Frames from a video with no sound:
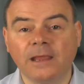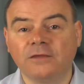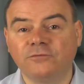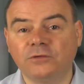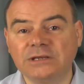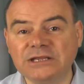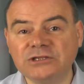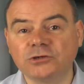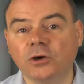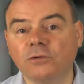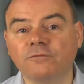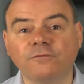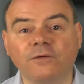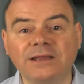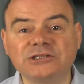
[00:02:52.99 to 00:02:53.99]
If you need to go
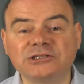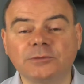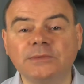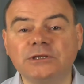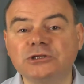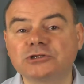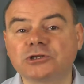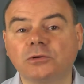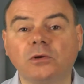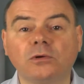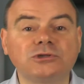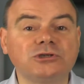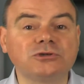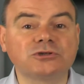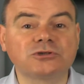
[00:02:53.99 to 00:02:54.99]
and find somebody, just go
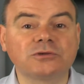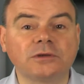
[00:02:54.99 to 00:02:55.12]
along to your